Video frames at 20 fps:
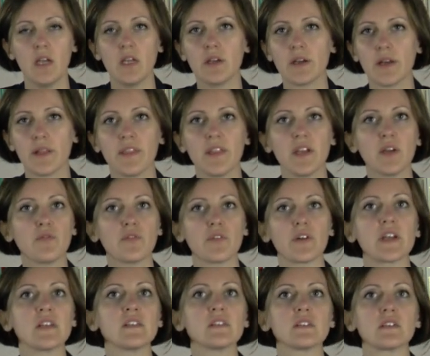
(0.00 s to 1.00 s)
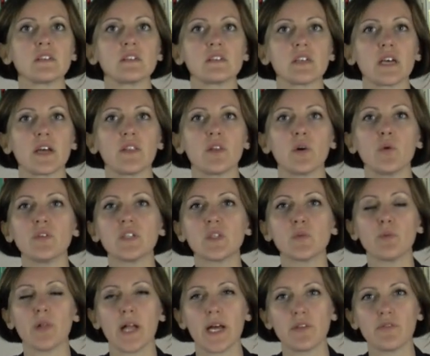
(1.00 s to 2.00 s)
You can think, for instance, at those
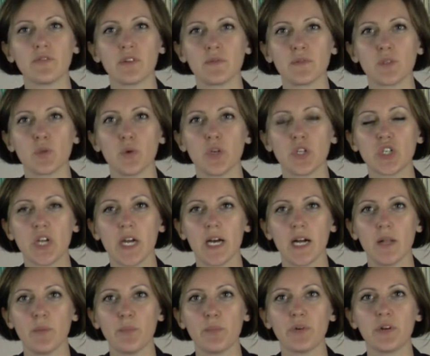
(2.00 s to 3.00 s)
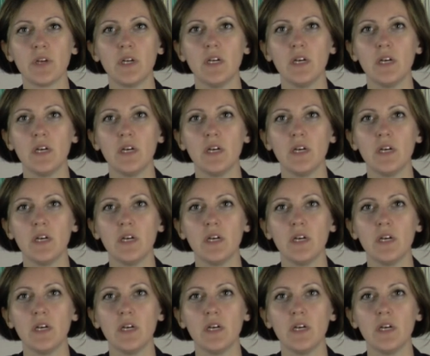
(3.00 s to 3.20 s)
platforms which help